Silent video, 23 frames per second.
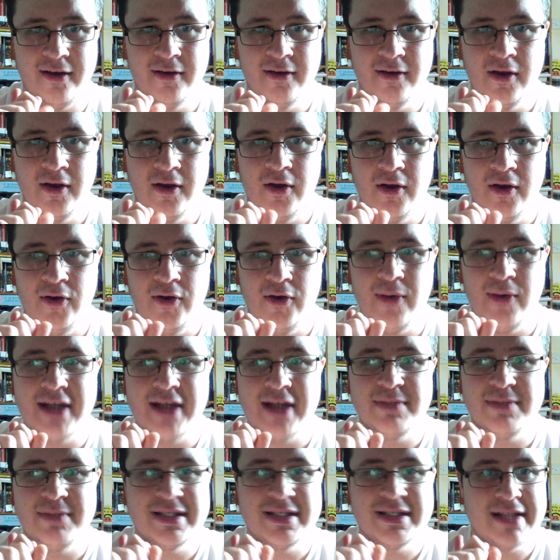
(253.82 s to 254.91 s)
who had to
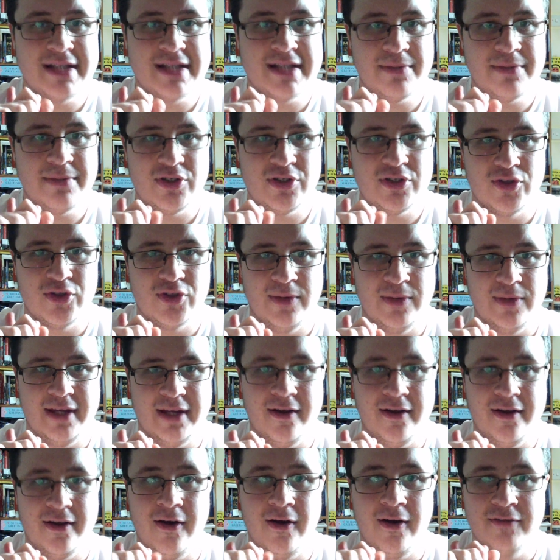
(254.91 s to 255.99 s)
be substituted at
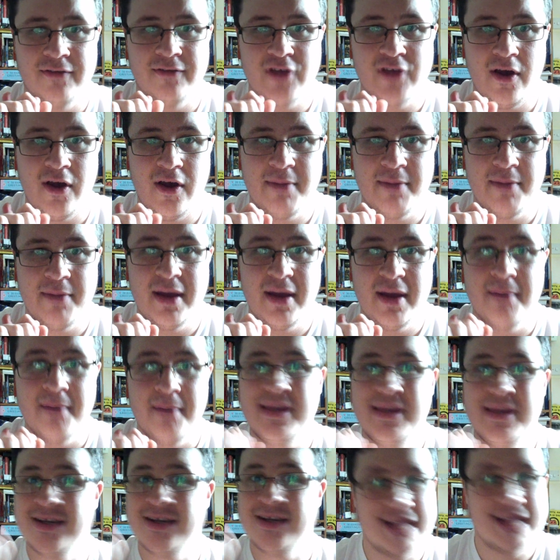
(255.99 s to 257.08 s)
half time
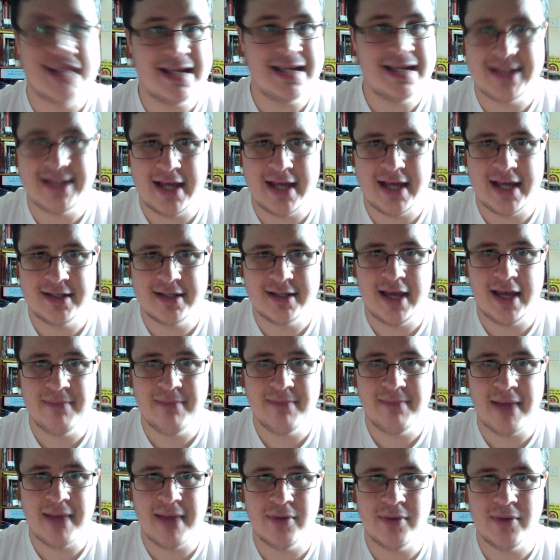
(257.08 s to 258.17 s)
because his test came back
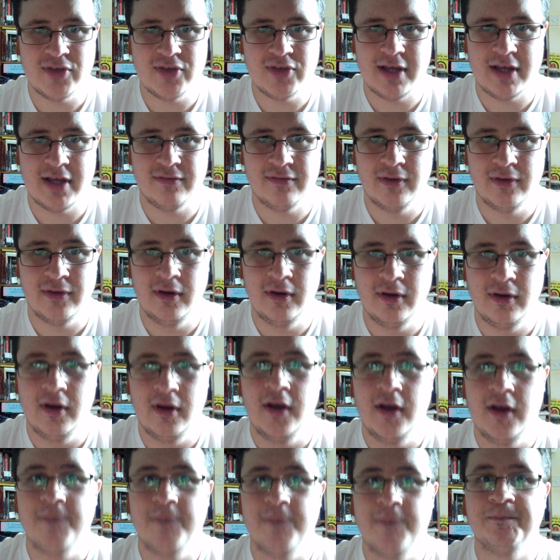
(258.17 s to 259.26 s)
positive.
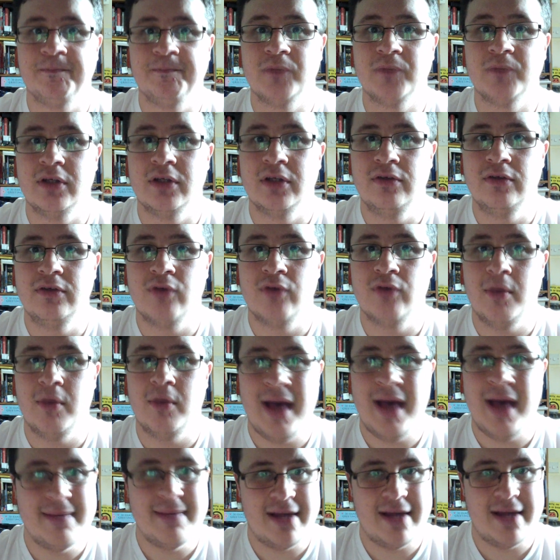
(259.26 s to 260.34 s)
You've got
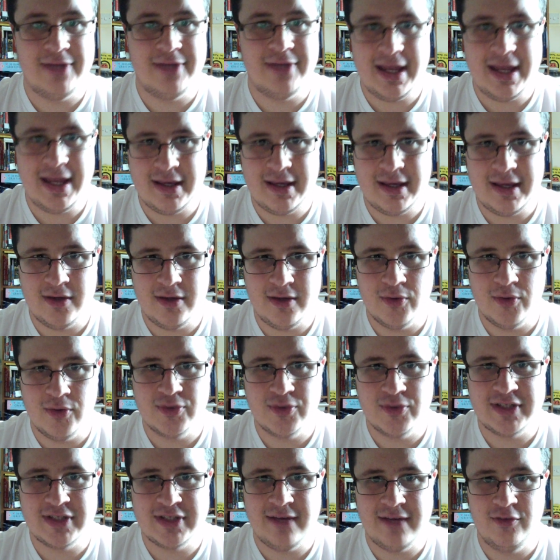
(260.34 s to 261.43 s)
Mohamed Al Nini, who's
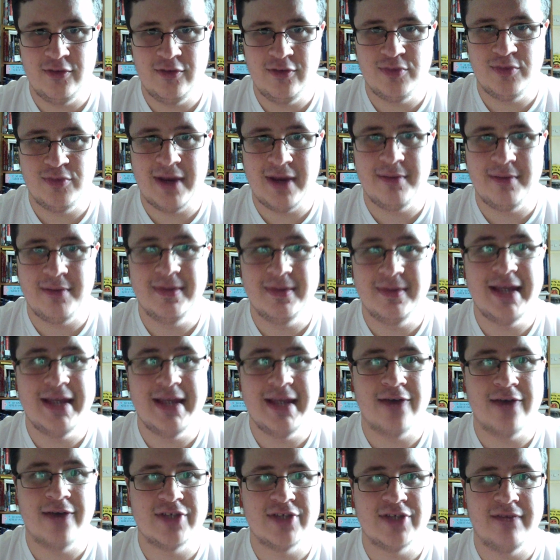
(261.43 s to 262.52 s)
apparently now
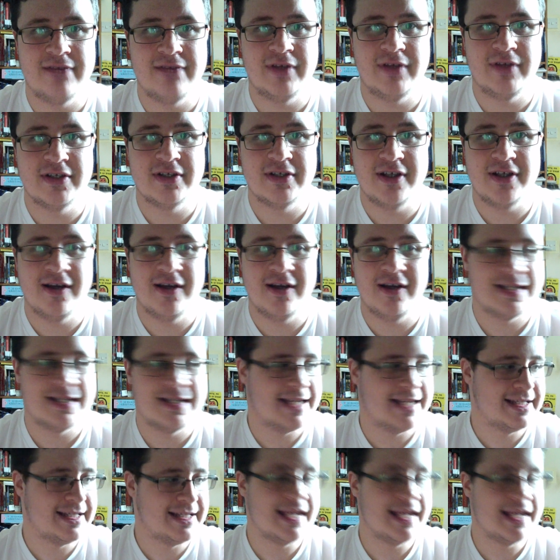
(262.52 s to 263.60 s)

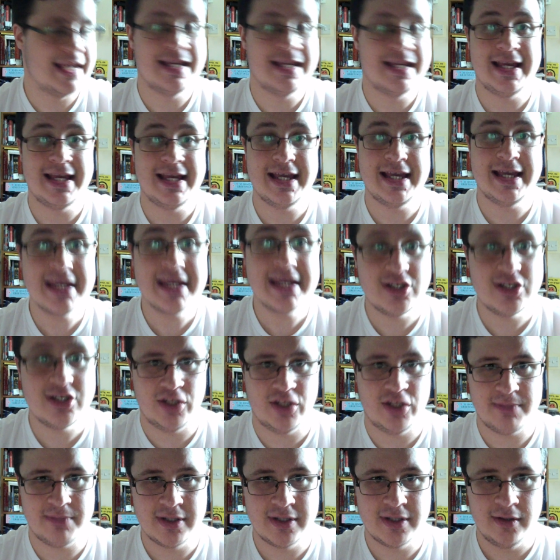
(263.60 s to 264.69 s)
self-isolating in
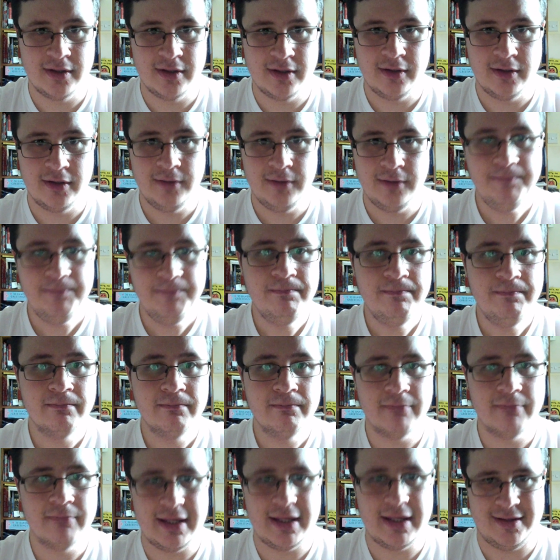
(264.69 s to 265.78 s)
Egypt
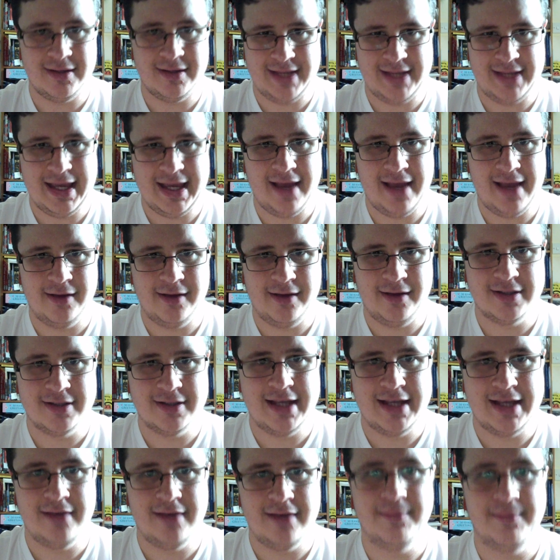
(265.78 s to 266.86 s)
because he had
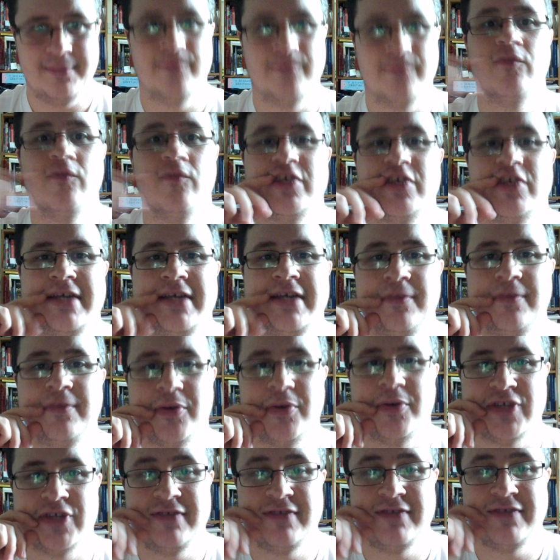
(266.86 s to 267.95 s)
received a
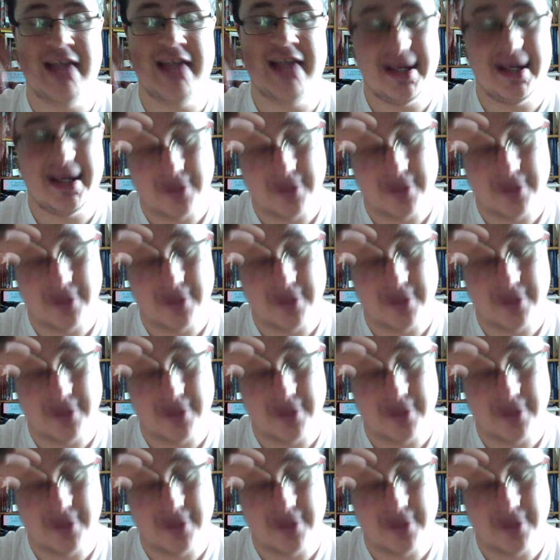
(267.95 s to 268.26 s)
positive test.